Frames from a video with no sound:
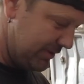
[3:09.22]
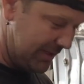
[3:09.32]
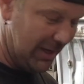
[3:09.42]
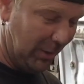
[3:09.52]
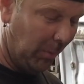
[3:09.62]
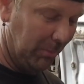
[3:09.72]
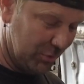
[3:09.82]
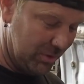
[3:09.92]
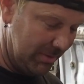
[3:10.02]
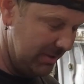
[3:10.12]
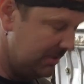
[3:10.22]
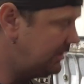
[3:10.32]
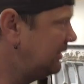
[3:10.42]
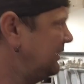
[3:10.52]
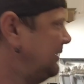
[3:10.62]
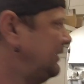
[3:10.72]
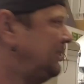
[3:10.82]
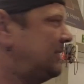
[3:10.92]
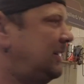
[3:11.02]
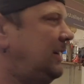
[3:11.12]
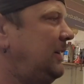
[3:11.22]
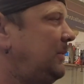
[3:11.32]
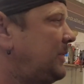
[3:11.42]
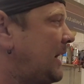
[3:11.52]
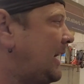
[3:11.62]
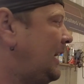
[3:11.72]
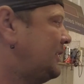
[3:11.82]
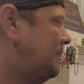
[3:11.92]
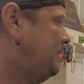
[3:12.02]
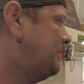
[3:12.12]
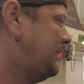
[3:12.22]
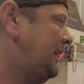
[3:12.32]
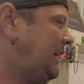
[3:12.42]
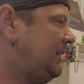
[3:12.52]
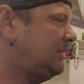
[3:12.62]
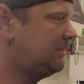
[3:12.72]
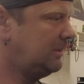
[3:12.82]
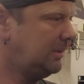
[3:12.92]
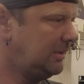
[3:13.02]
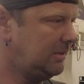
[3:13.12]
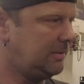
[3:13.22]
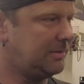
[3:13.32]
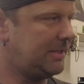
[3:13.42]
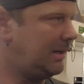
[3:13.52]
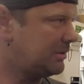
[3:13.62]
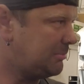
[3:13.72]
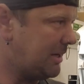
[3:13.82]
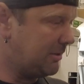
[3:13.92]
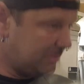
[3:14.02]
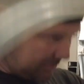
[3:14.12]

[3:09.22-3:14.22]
yeah, a lot more trimming. So, yeah, get that done, and then onto outer panel.